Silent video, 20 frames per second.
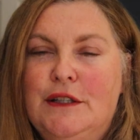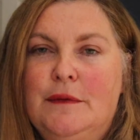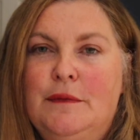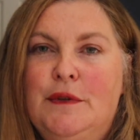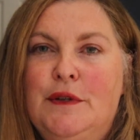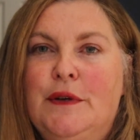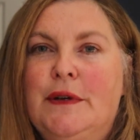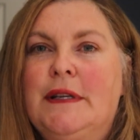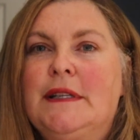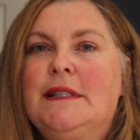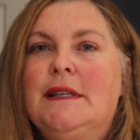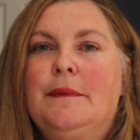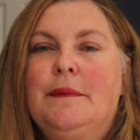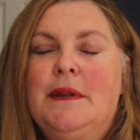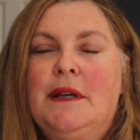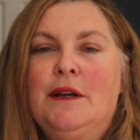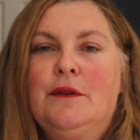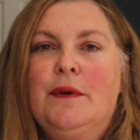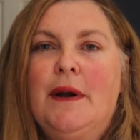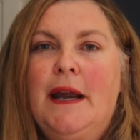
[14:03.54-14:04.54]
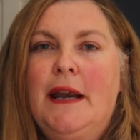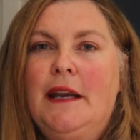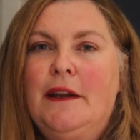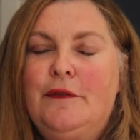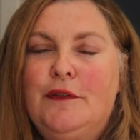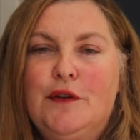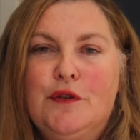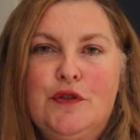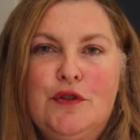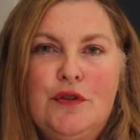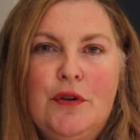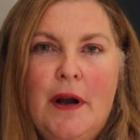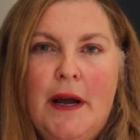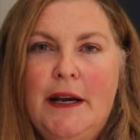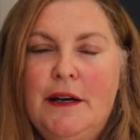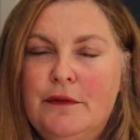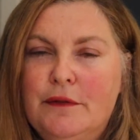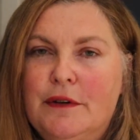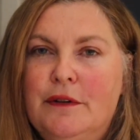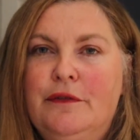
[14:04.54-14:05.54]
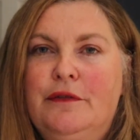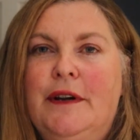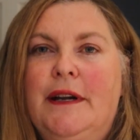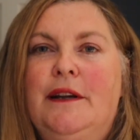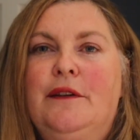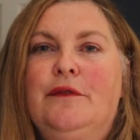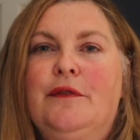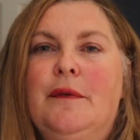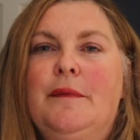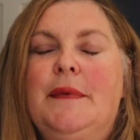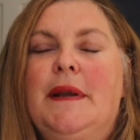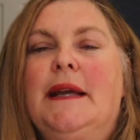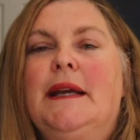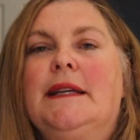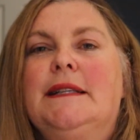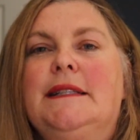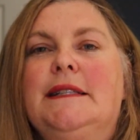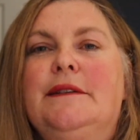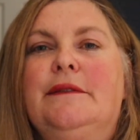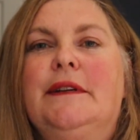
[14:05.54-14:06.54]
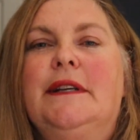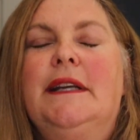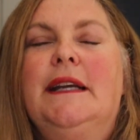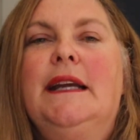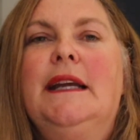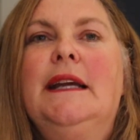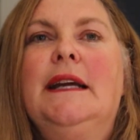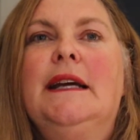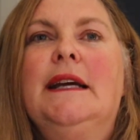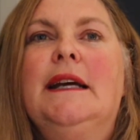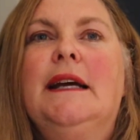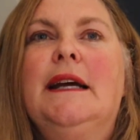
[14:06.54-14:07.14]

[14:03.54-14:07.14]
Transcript: them doing something right, if you try to refrain from negativity,